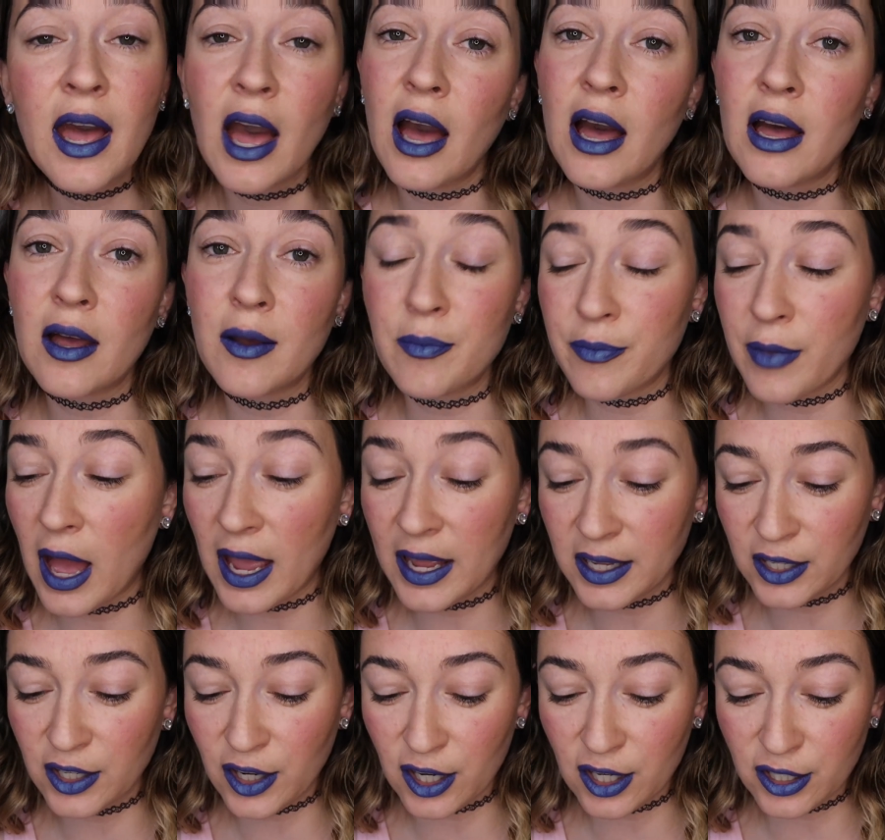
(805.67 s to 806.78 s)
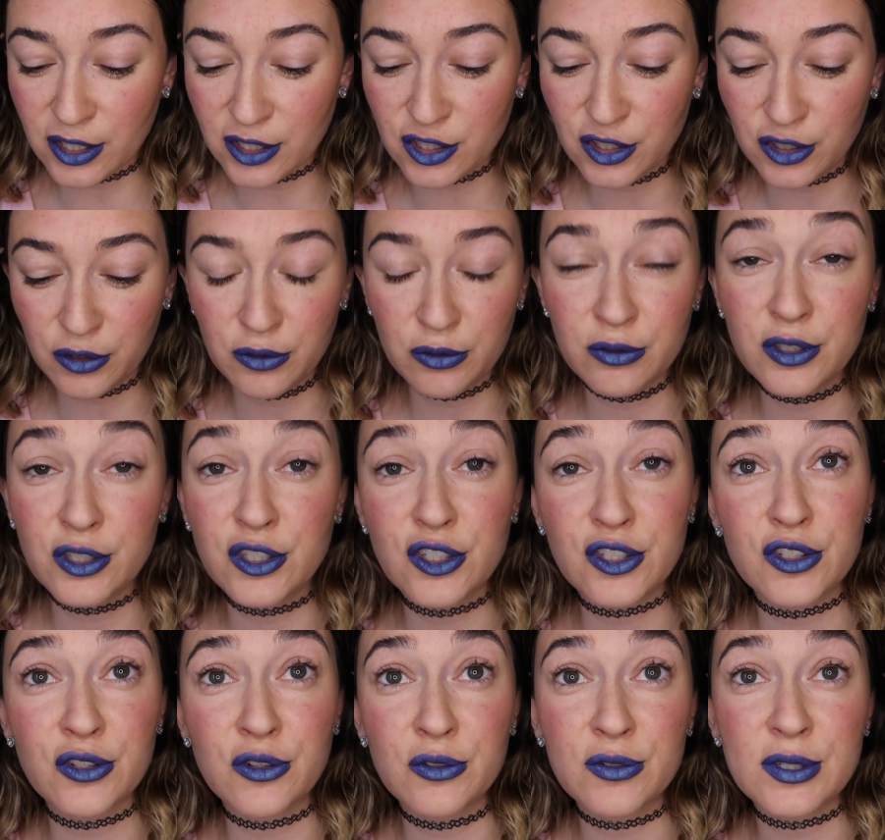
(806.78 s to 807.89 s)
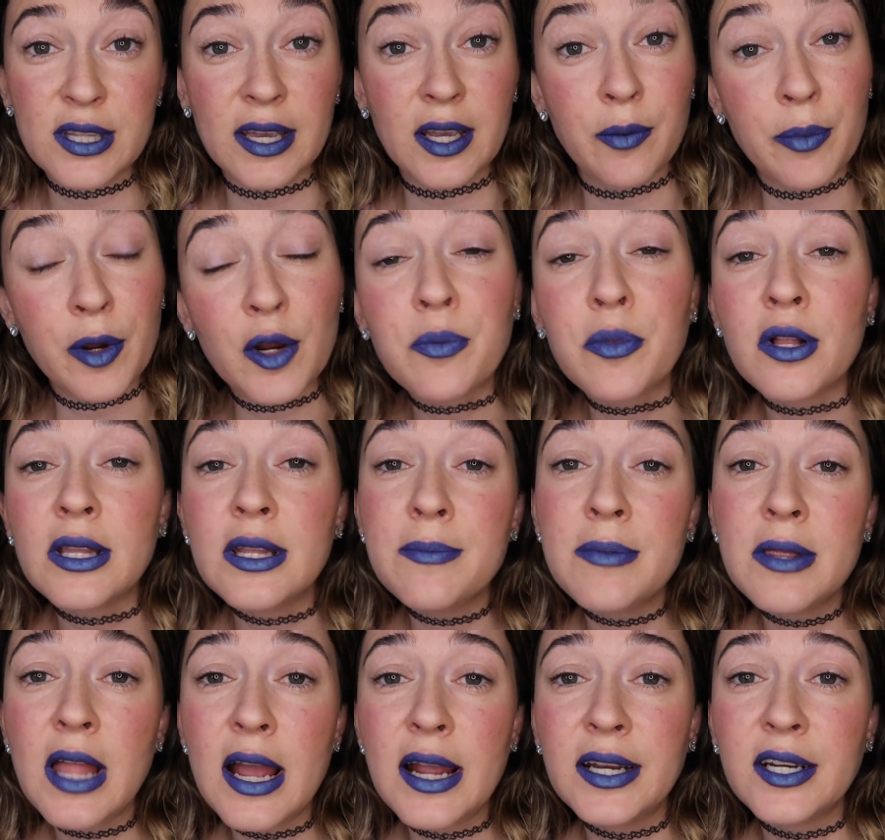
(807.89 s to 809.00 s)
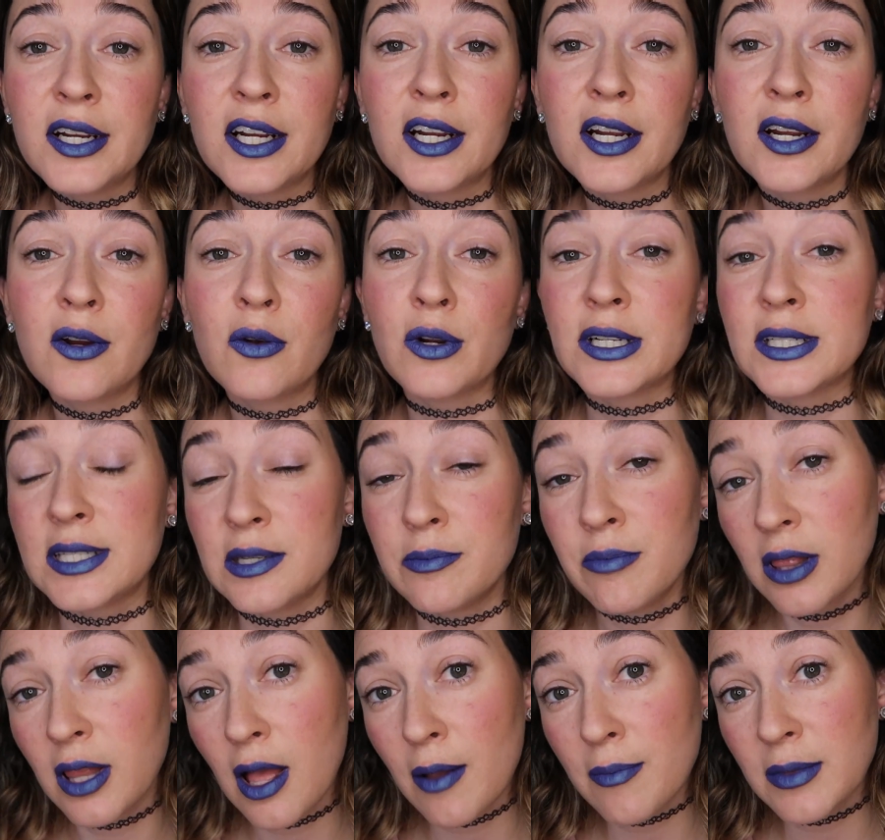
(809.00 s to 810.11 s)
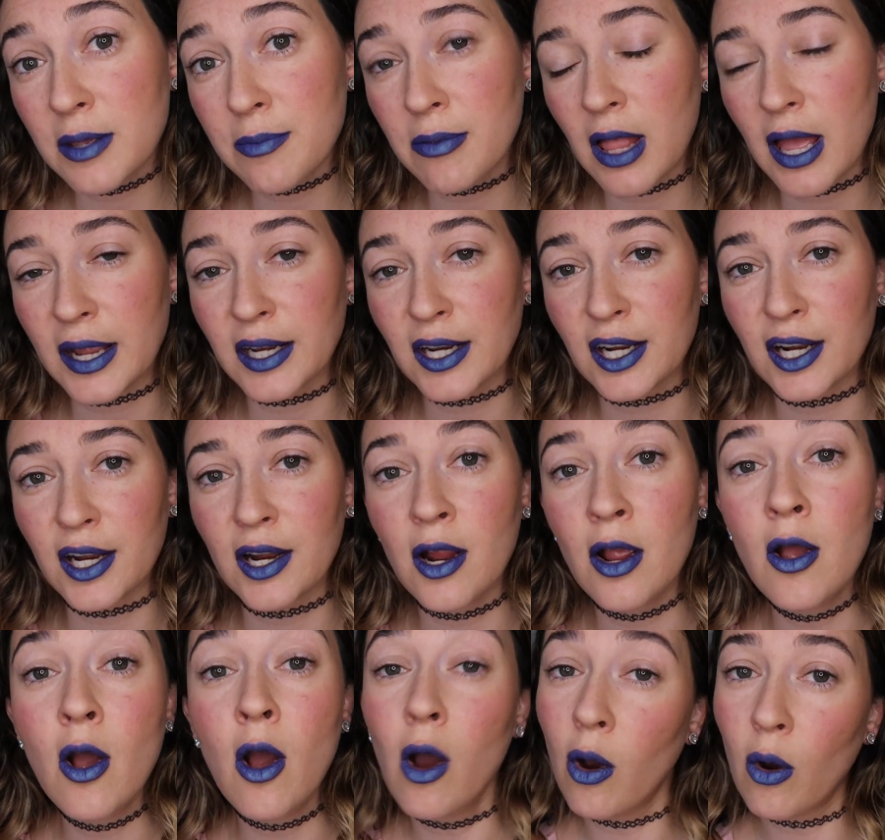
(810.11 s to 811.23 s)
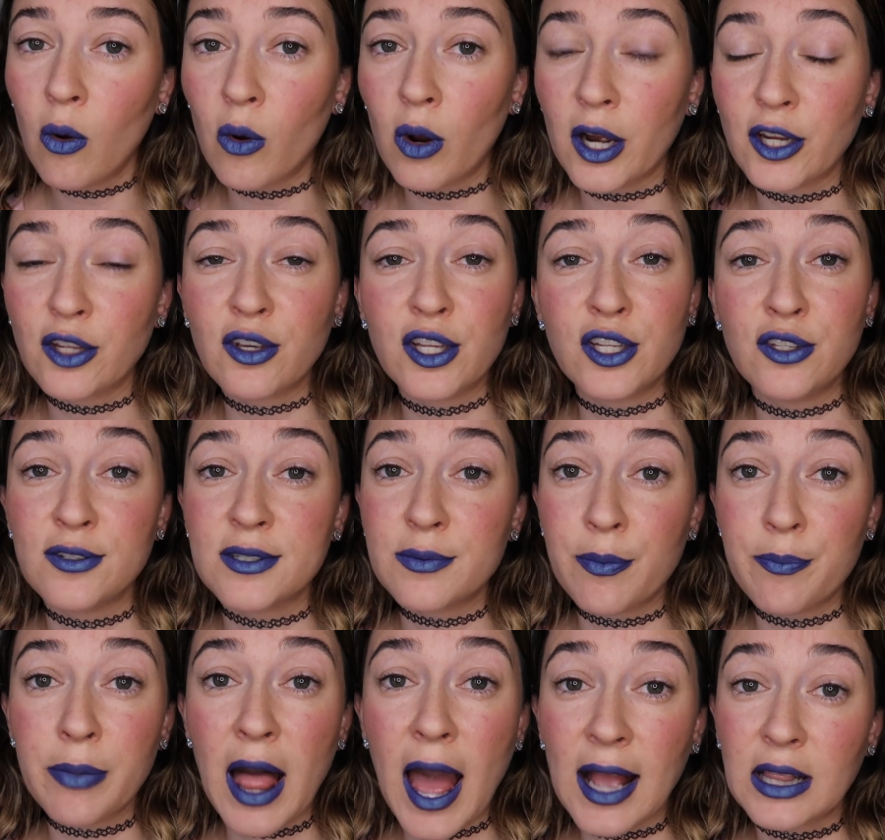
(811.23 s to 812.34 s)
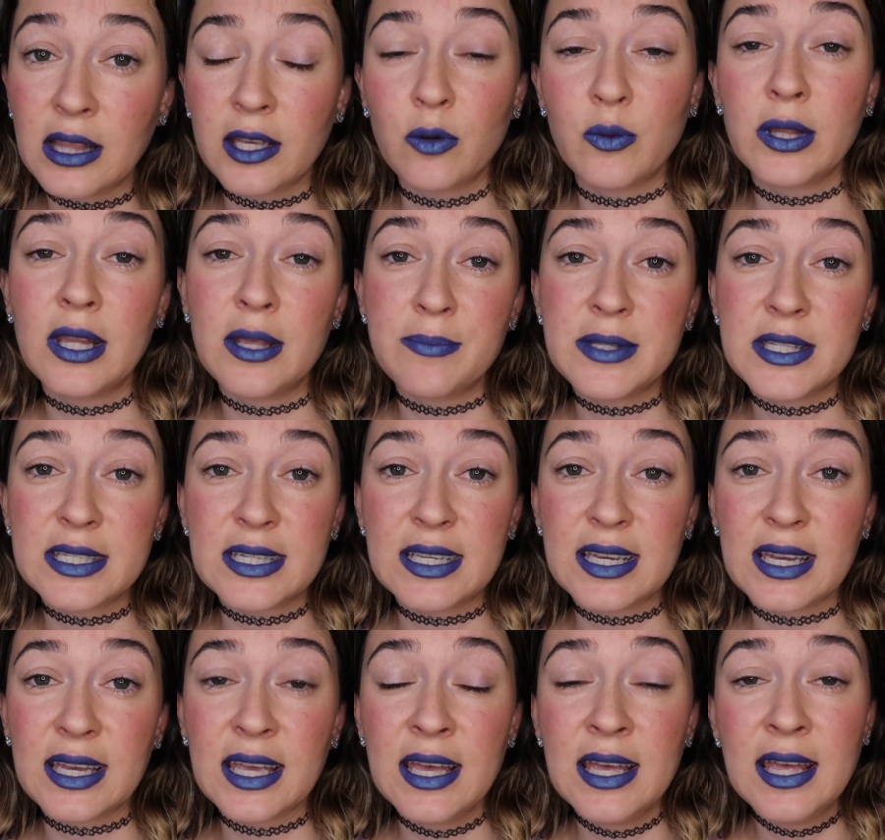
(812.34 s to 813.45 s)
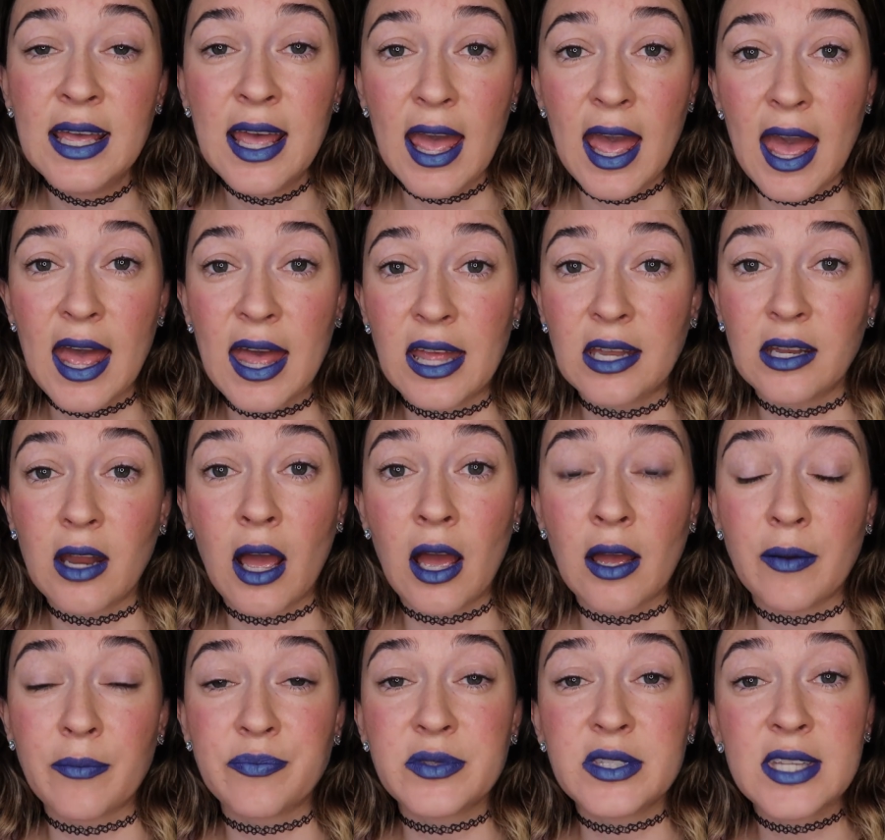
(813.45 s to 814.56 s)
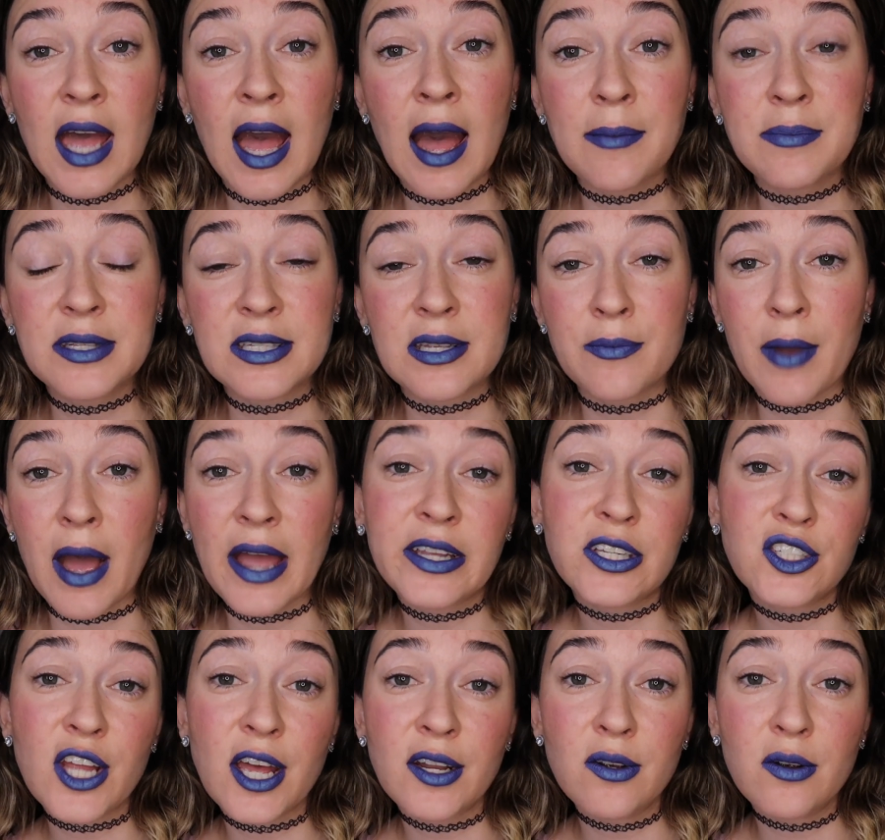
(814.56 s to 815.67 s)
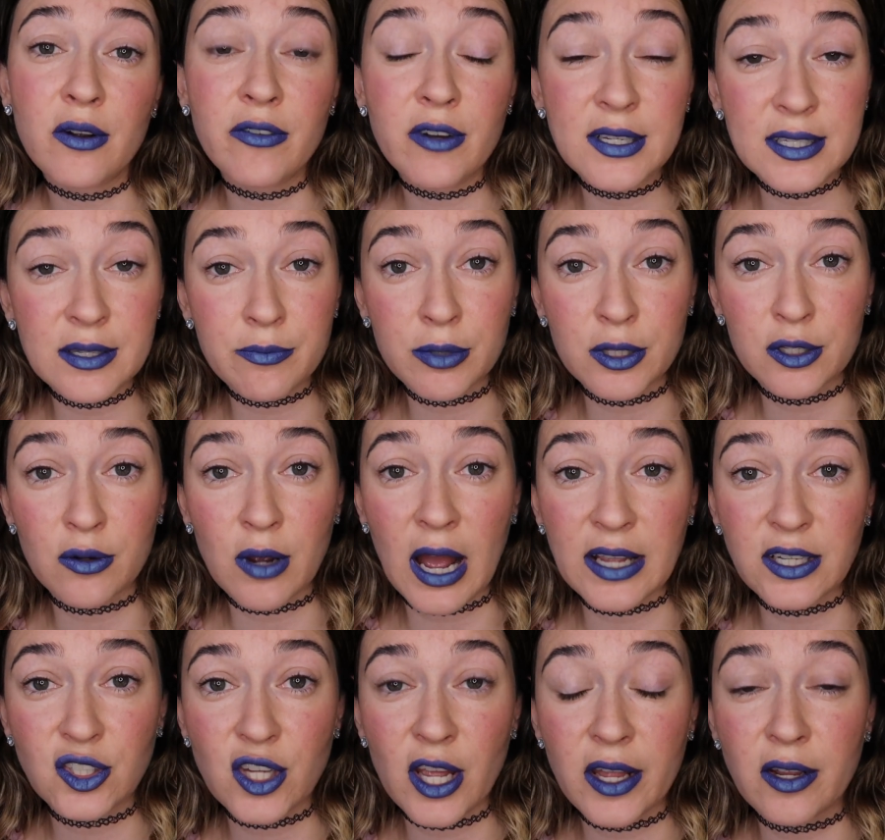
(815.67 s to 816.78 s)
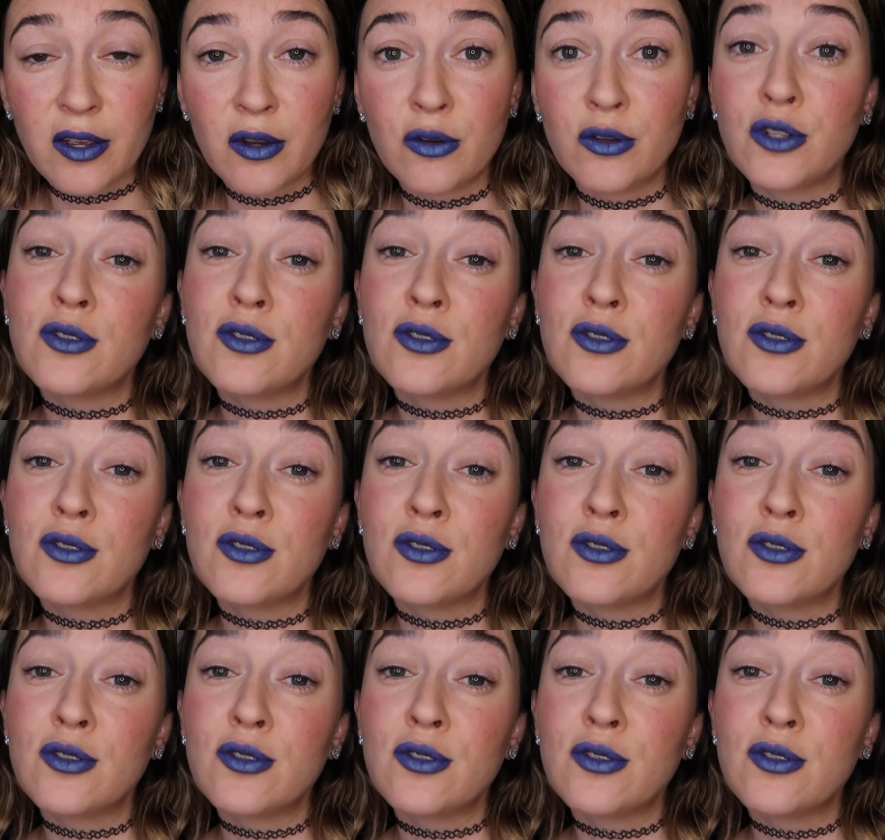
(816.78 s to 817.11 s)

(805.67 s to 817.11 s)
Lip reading: I encourage you to just use like a purple lip liner or a deep plum lip liner, or you can use black liquid lipstick and tap some eyeshadow over it, some blue eyeshadow.